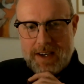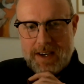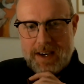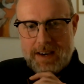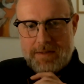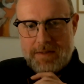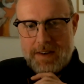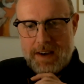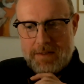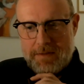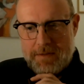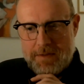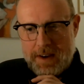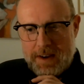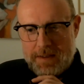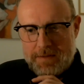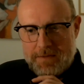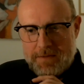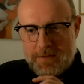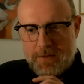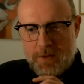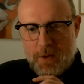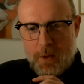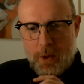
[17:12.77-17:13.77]
a, a
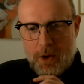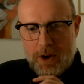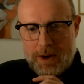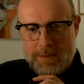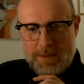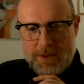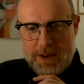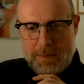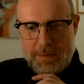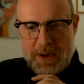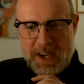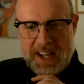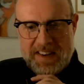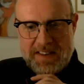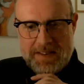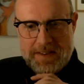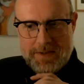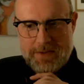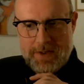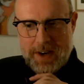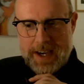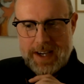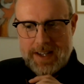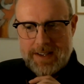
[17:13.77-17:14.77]
formed
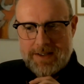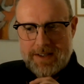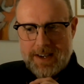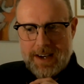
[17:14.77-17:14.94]
opinion, right?